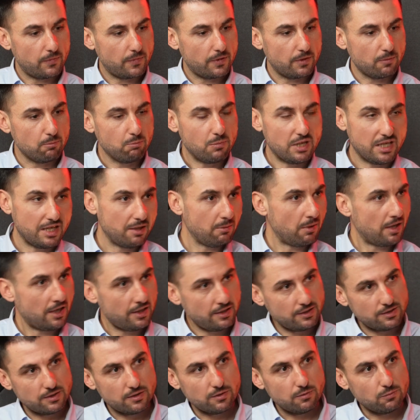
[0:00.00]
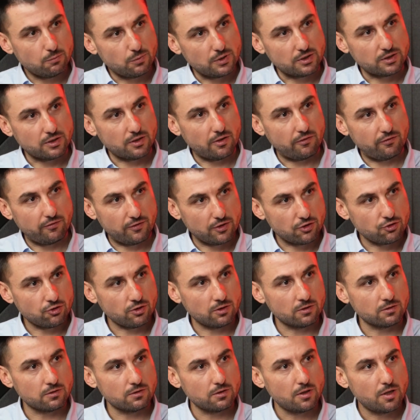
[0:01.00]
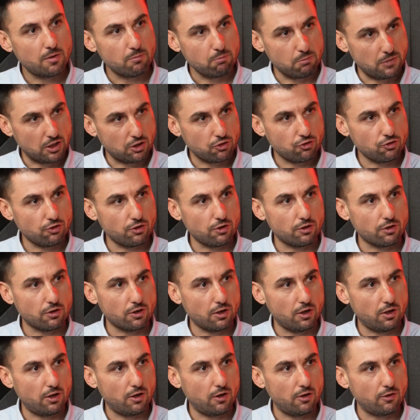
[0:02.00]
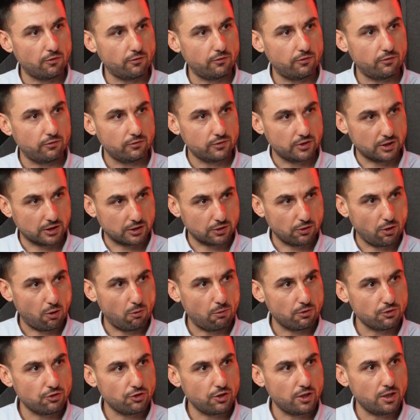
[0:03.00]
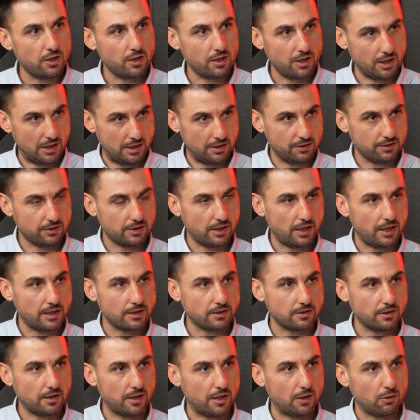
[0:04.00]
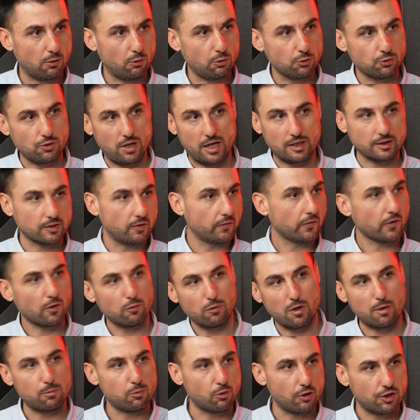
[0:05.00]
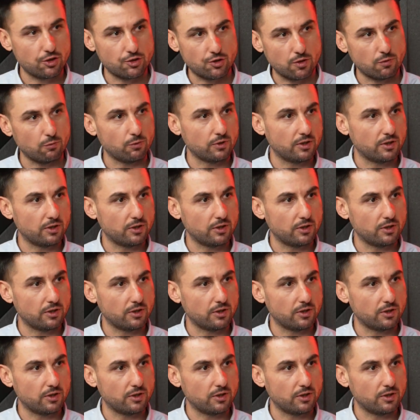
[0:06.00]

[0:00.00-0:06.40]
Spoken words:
minimize with efficient mixture of technology, insight, and also active collaboration with